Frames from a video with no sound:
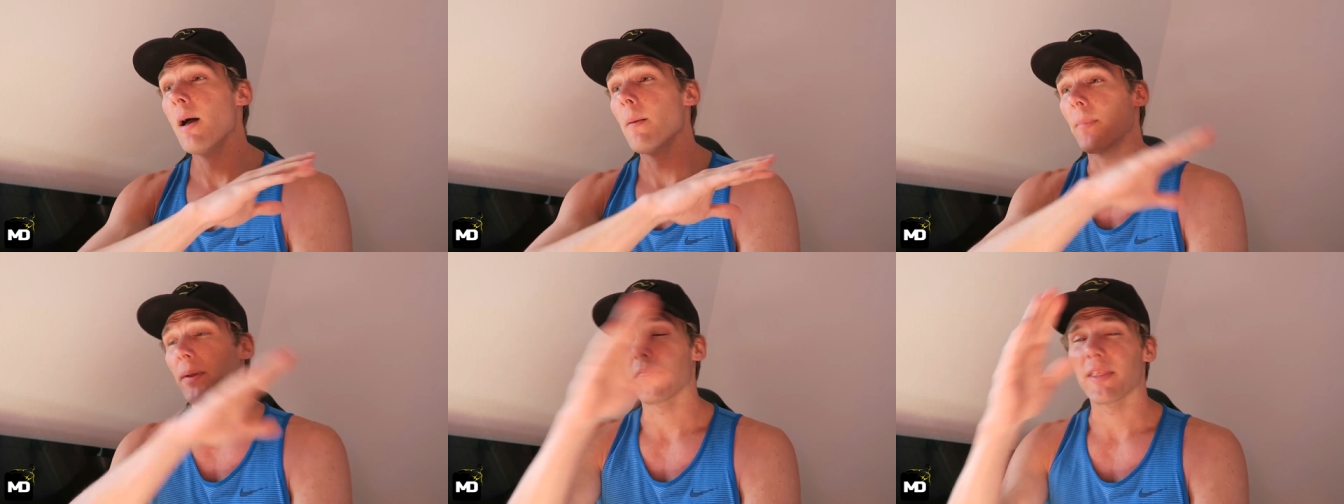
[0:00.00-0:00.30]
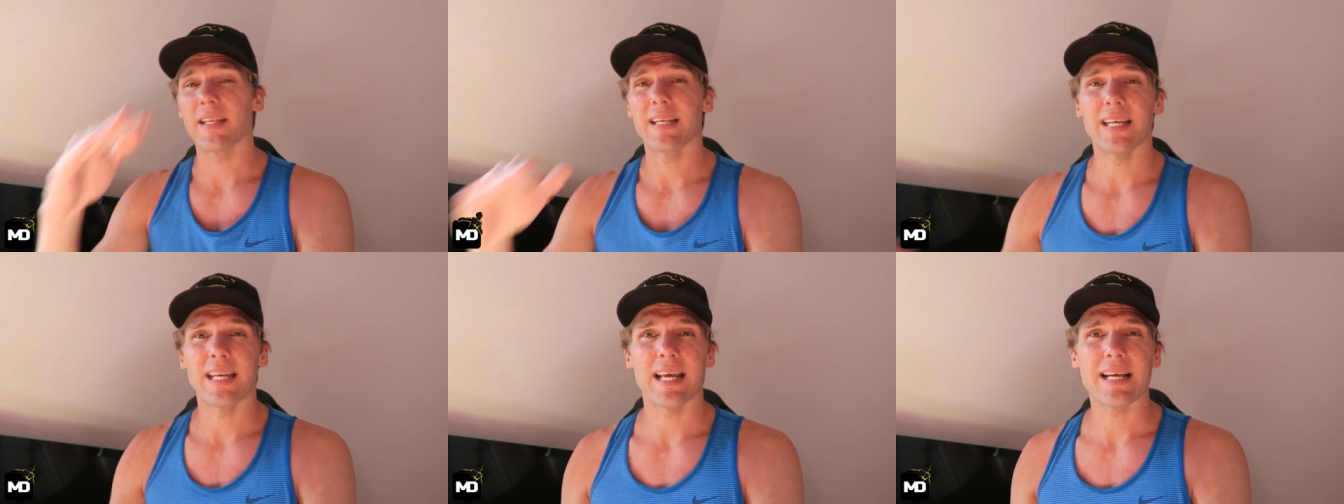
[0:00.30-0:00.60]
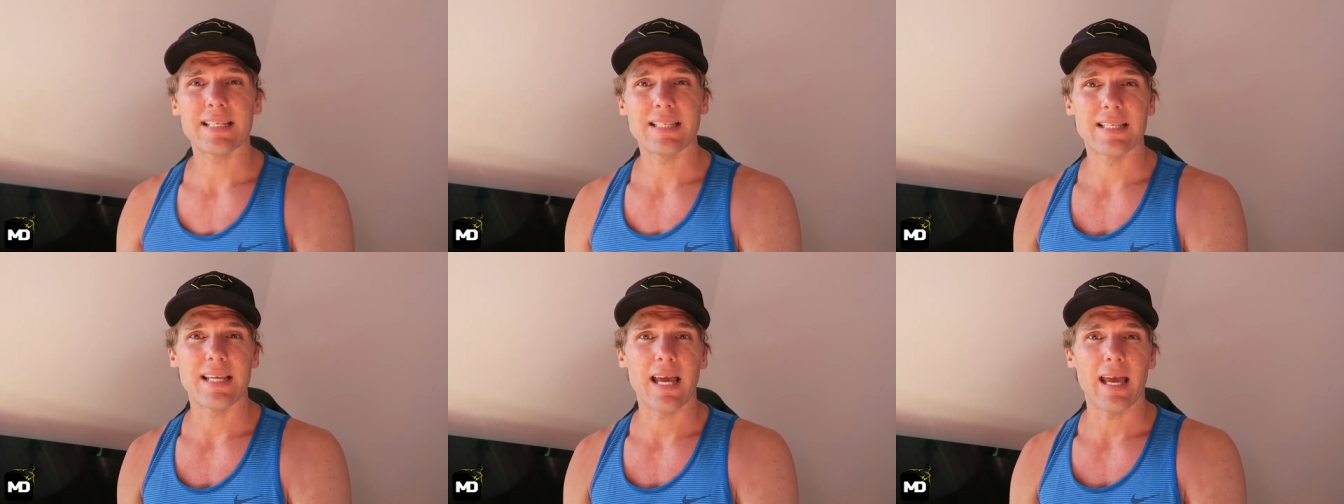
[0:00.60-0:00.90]
But then the
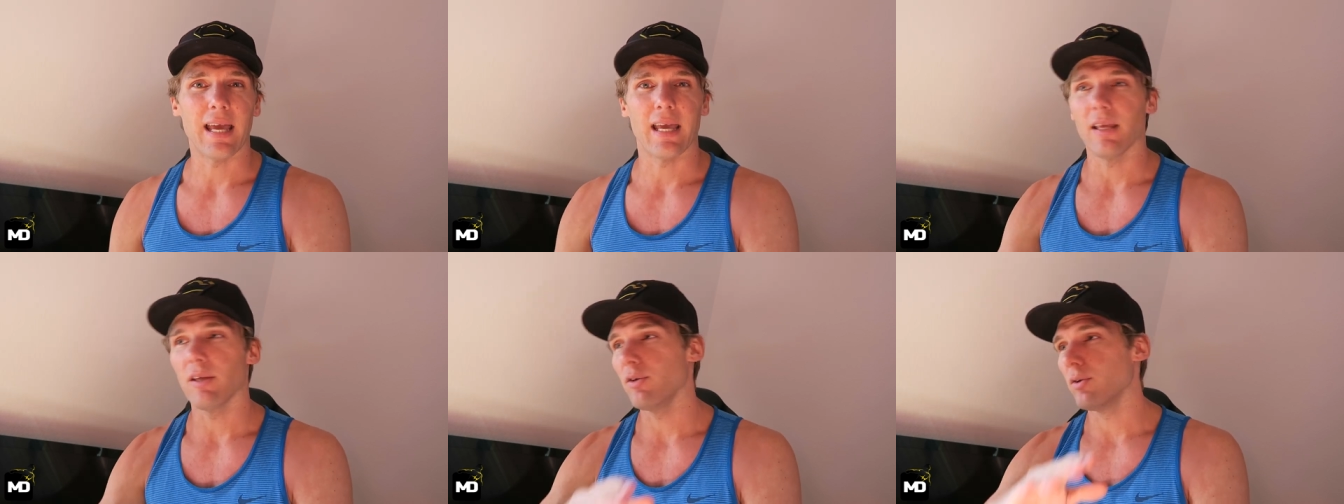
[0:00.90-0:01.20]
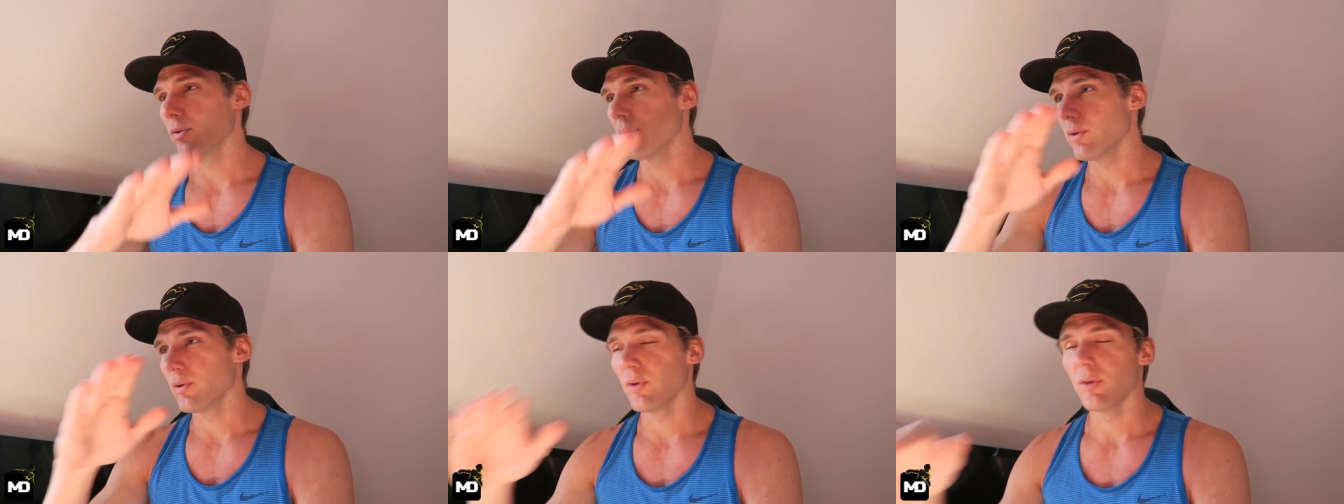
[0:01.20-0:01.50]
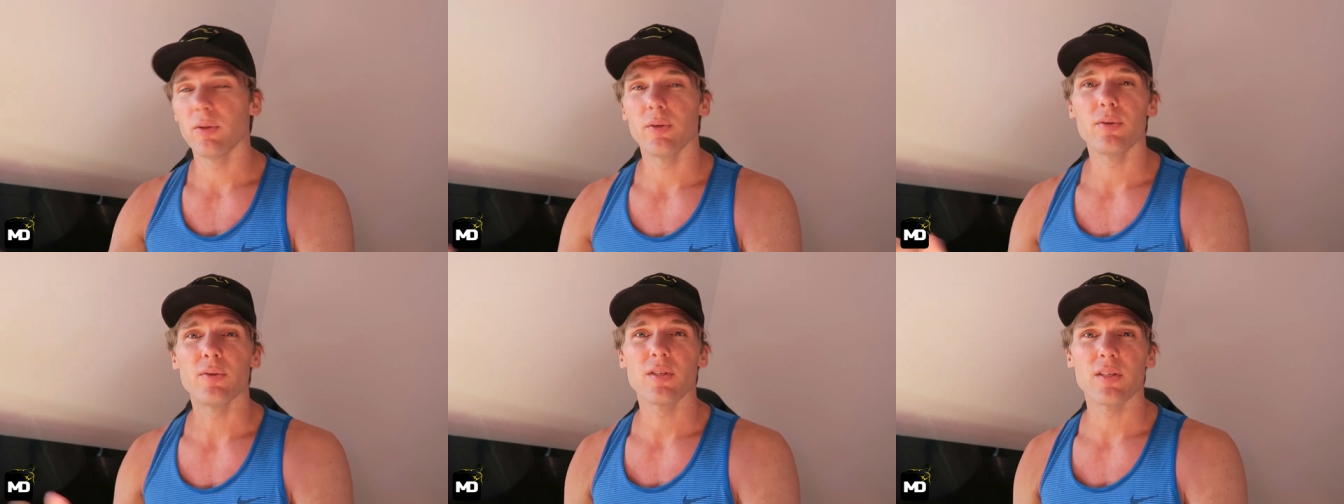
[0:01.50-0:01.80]
next day, you,
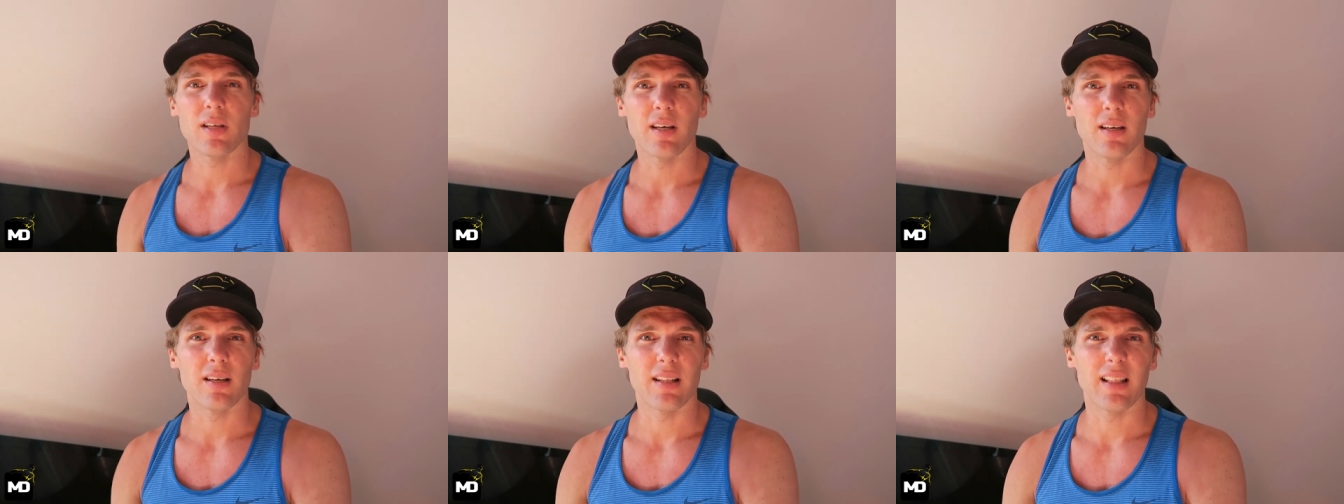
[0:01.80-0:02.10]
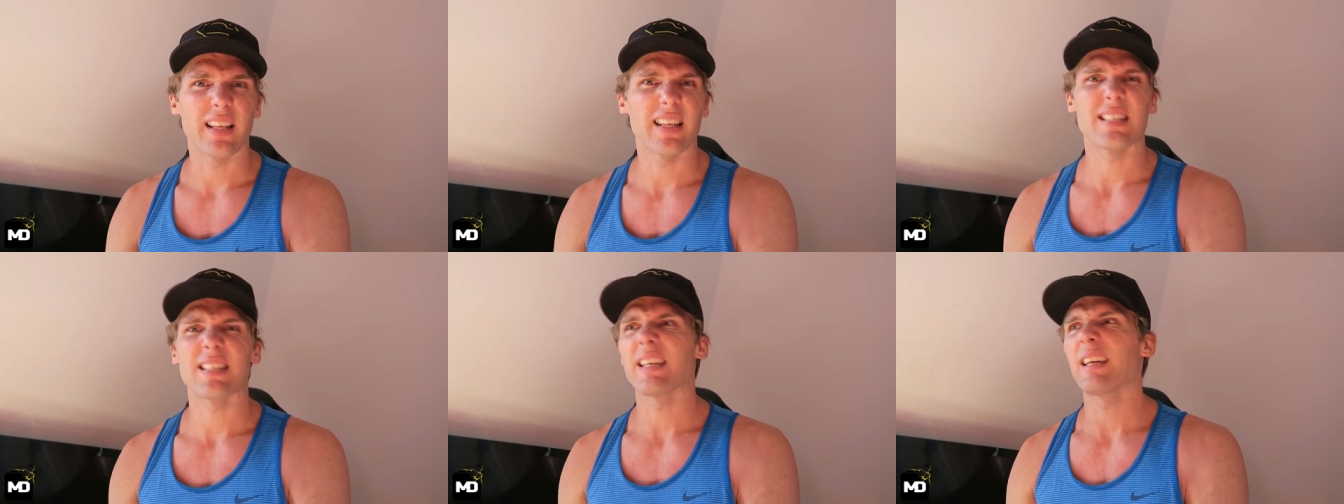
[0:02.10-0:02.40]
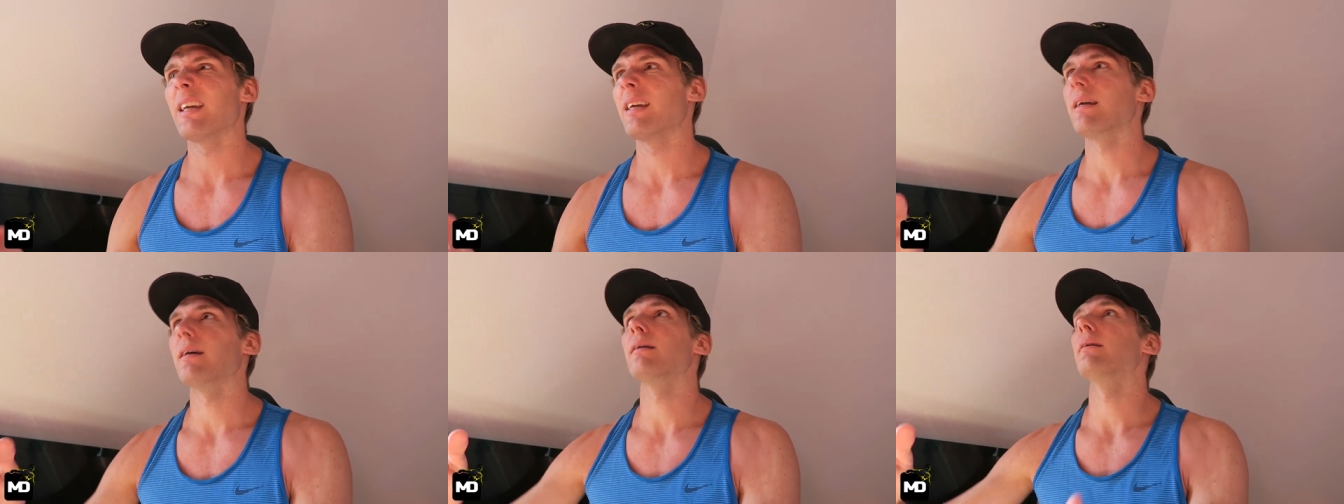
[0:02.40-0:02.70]
you lose, uh, let's
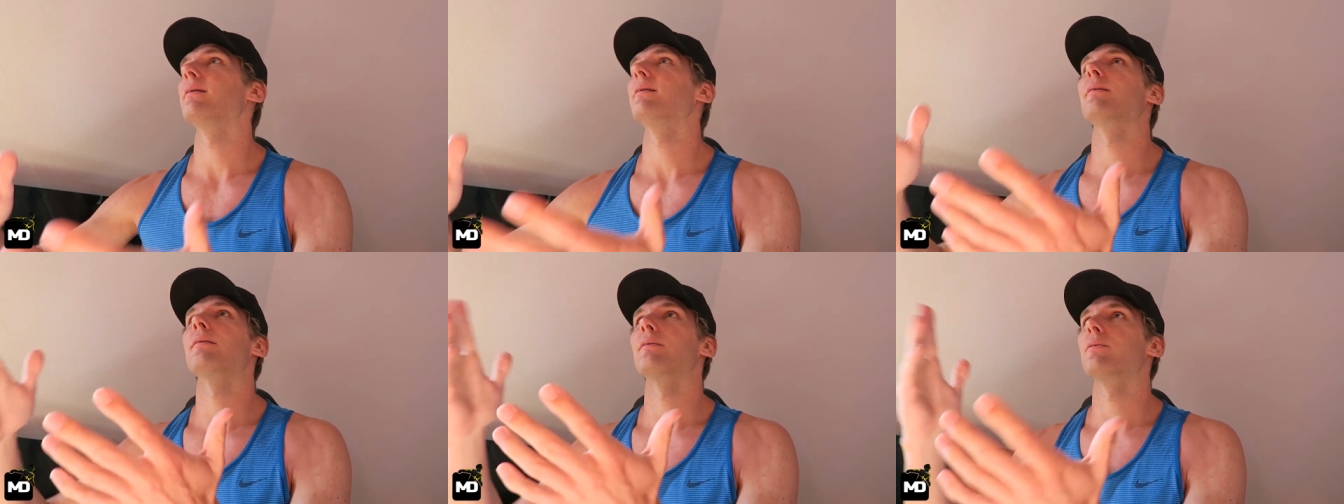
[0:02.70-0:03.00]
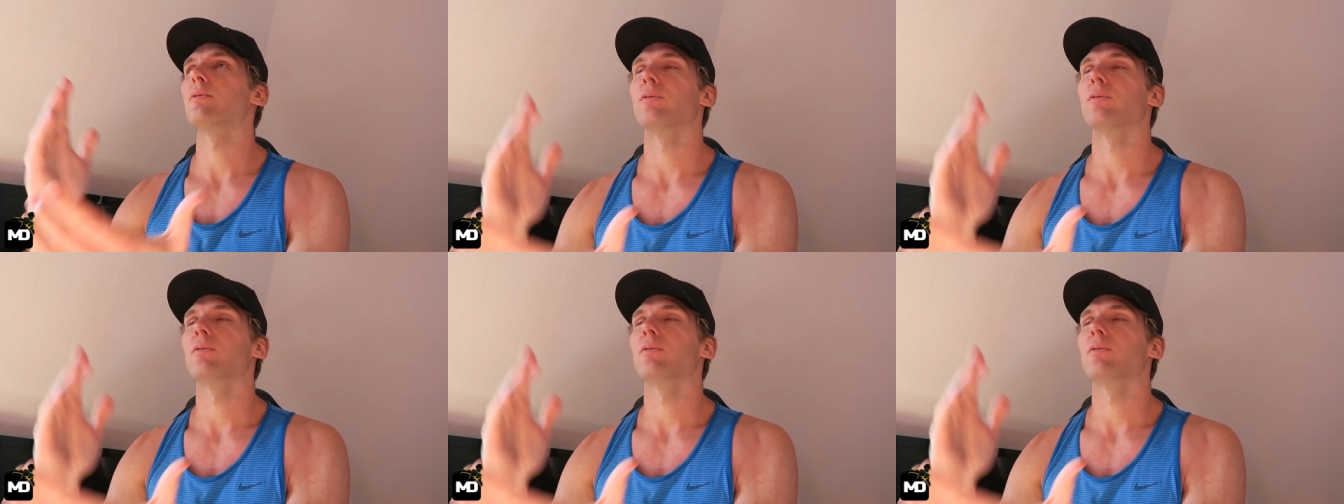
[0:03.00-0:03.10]
say, uh,